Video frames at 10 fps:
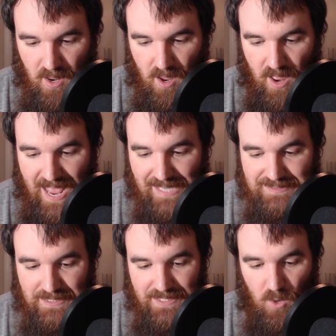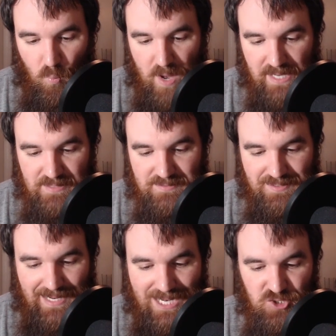Uh, accidentally awakens
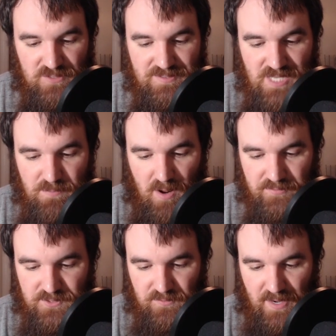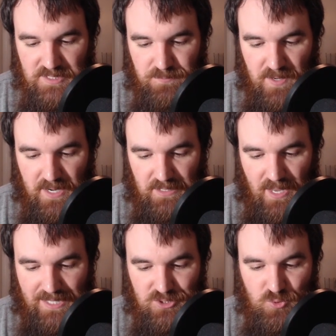an ancient sea monster that has been
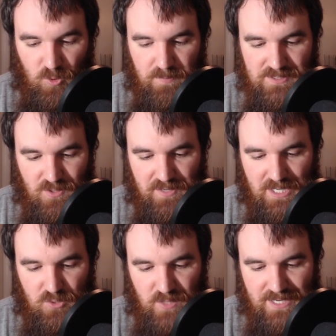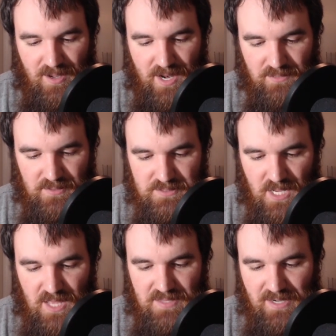lying dormant on a Greek island.
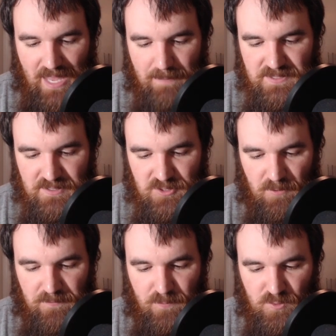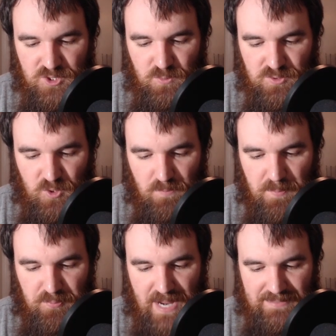The inhabitants are forced to resume the
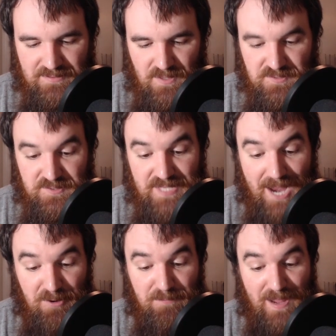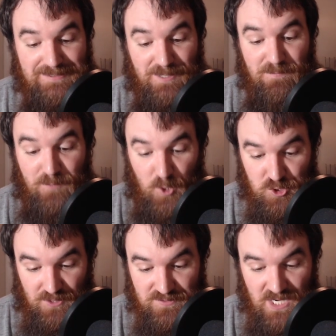practice of sacrificing
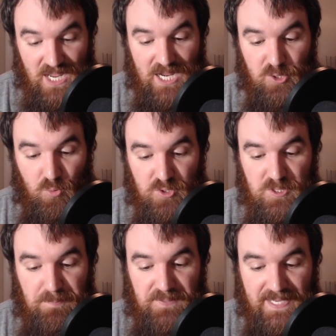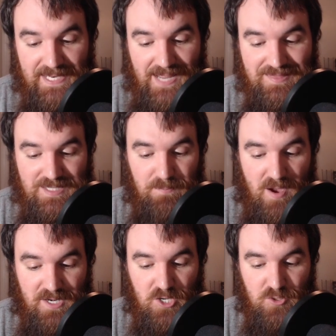virgins in order to placate the
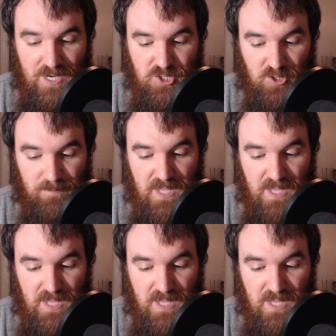demonic creature.